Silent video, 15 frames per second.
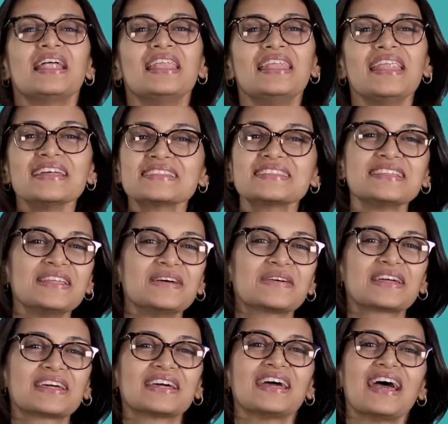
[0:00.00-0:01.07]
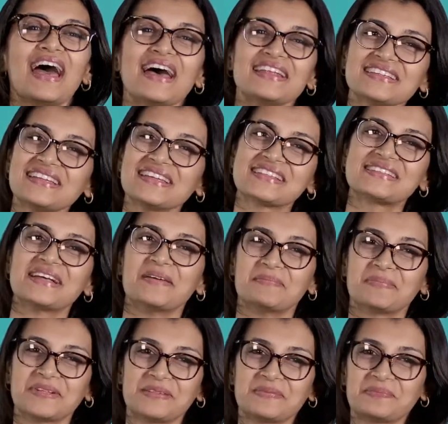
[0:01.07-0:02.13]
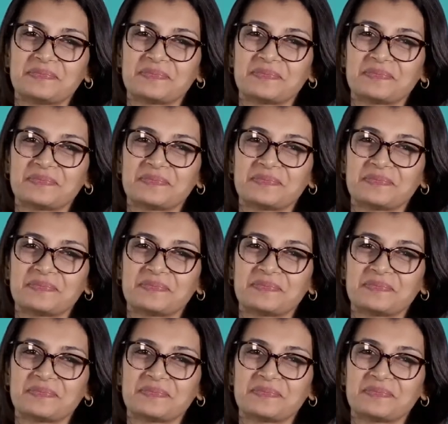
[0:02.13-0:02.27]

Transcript: Let's look at an example.